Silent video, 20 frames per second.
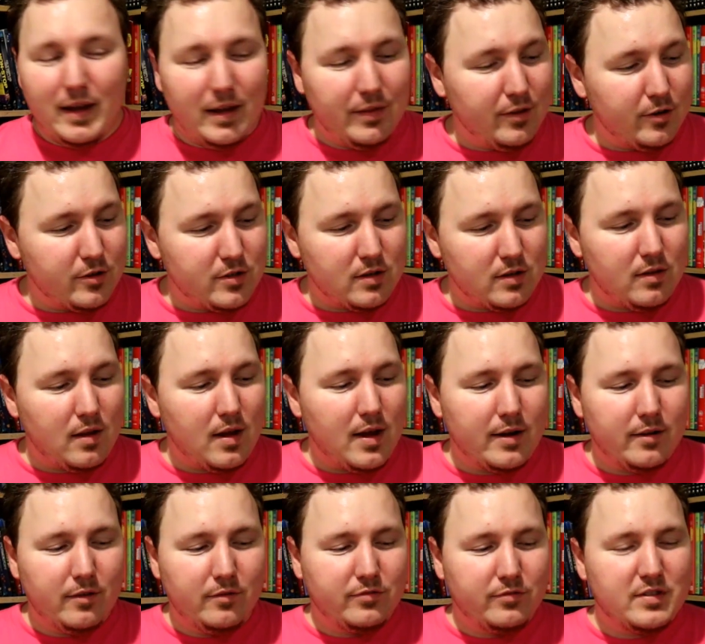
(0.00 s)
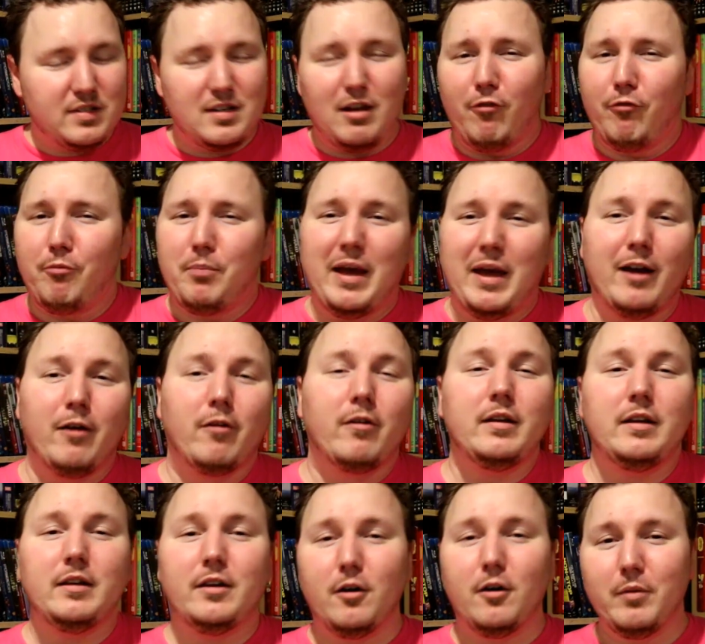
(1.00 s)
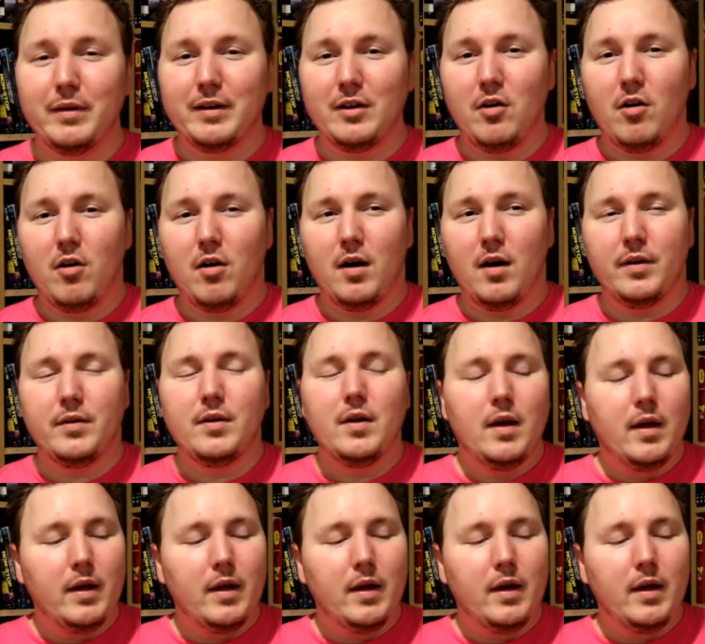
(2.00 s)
There's a lot of self-parody going on.